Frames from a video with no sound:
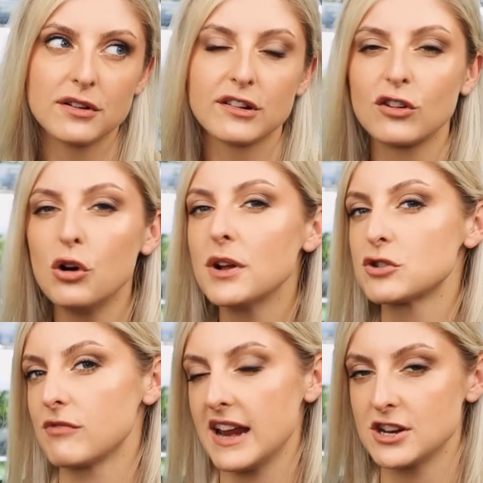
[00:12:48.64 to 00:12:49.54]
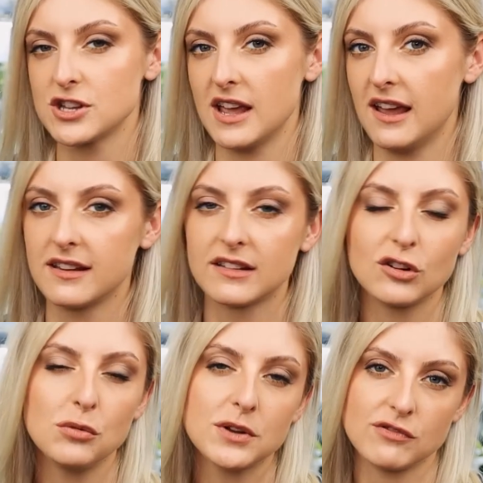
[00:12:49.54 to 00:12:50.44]
there is so much range there,
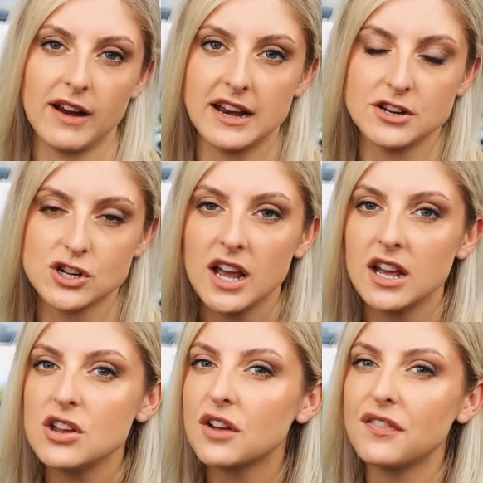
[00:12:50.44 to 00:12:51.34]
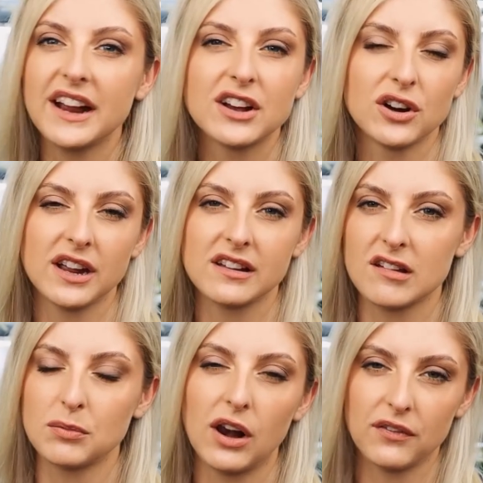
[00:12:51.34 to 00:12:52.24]
so much range. You can find cuttings
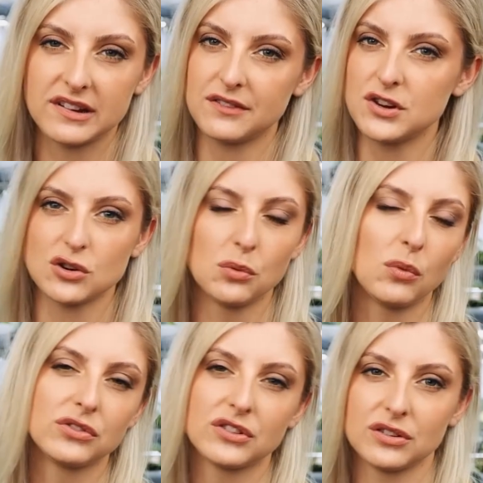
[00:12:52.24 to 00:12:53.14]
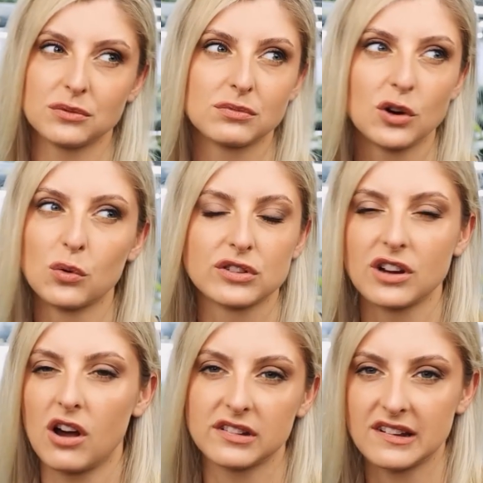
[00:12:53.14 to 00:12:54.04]
as well, obviously, if you don't want to go to
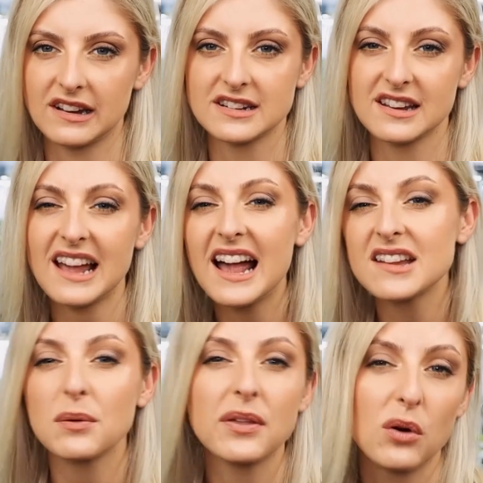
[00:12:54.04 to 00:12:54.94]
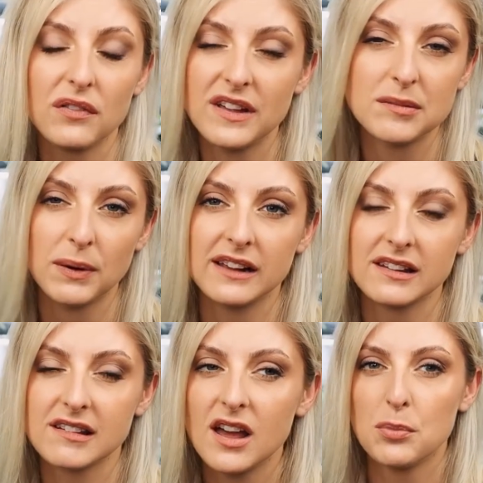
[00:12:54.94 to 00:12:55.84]
garden centres, as with all of these
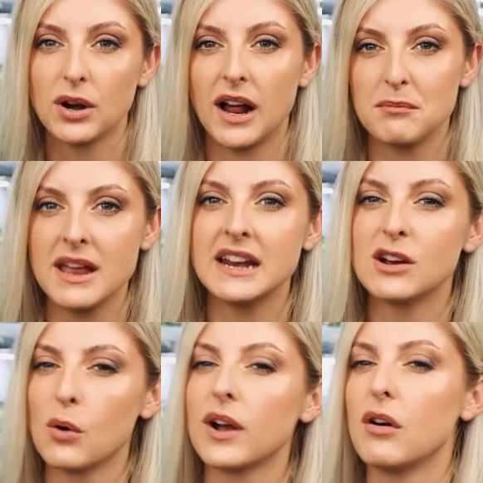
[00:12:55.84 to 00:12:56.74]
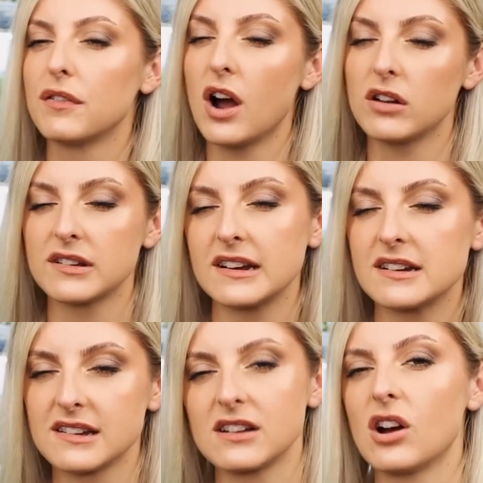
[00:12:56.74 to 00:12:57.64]
plants. But I'm mainly going off garden
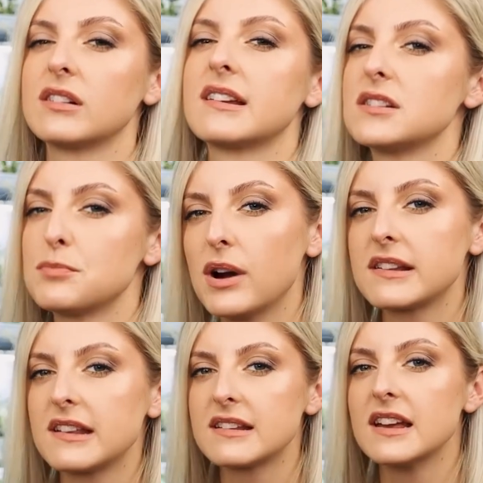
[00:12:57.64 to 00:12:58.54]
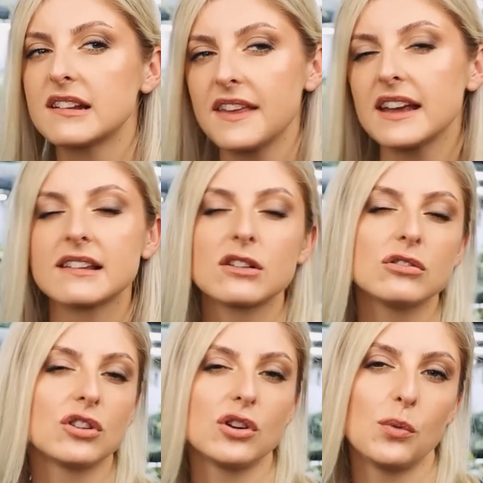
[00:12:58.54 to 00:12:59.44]
centres and garden centre prices, because I think it's
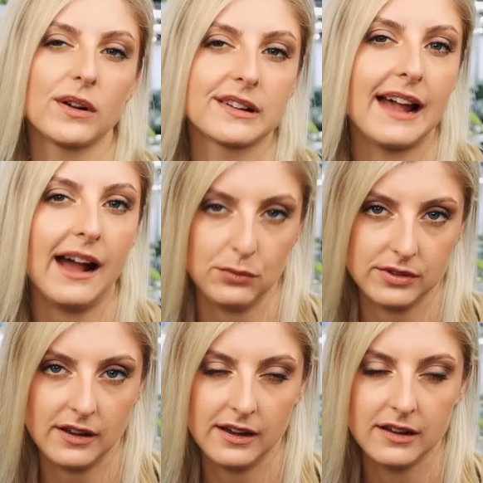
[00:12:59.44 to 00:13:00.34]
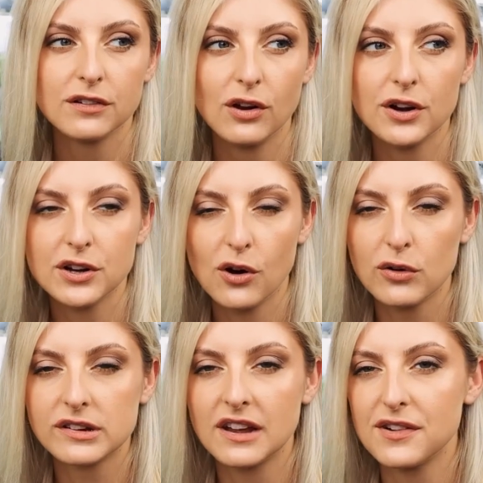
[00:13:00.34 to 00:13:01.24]
good to know what's out there. Florida
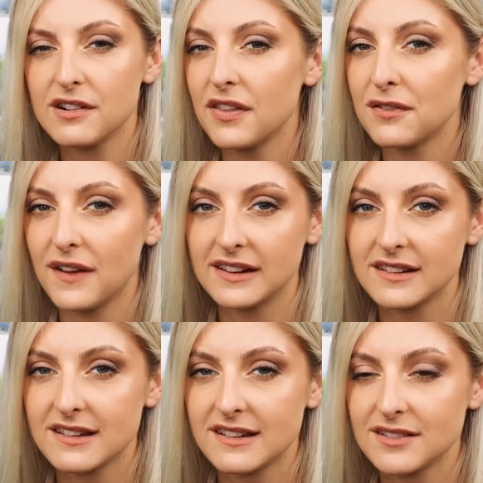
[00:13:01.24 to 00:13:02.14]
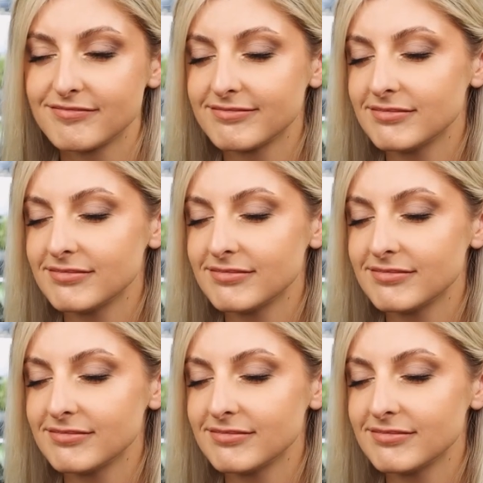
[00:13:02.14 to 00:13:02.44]
Ghost, if you're on the fence,